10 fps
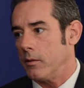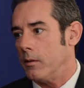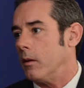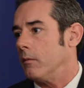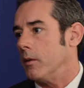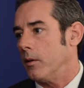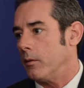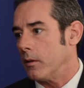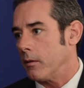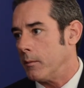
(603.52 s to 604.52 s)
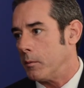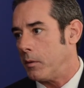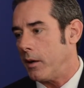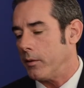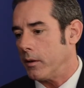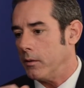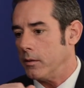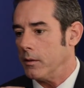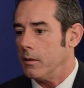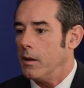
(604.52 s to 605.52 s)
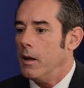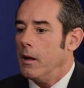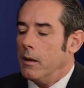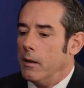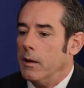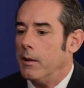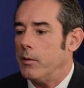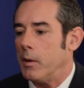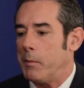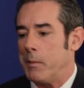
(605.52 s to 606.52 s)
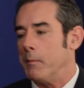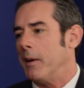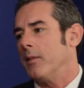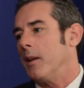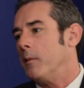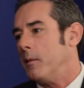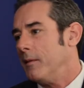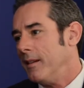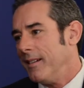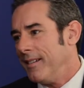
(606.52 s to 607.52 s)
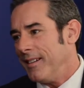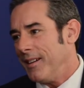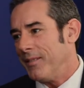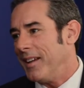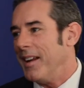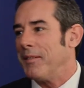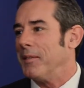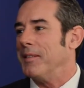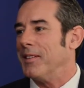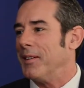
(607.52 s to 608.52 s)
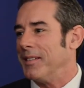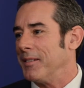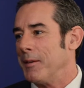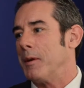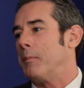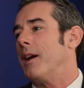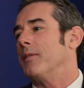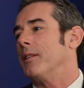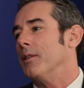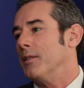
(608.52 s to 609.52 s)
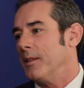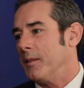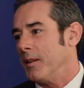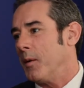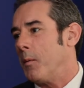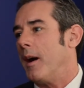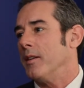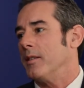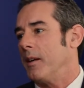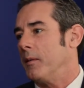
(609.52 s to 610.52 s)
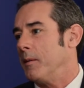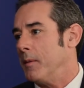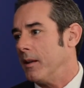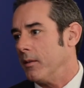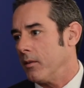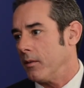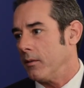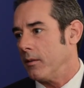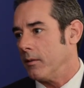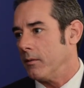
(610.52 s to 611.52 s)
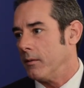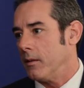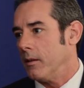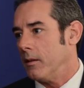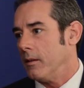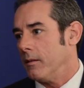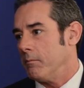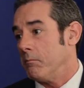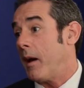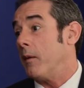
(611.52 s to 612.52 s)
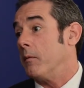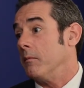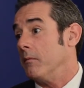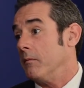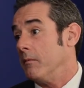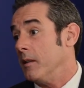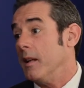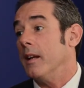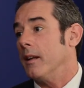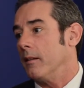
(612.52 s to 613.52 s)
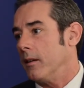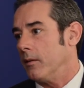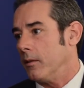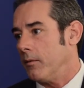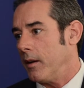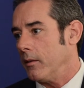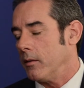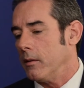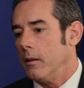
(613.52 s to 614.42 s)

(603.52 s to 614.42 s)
don't result in criminal prosecution. So people may say, well, if they never result in criminal prosecution, why should I really be concerned about needing legal defense?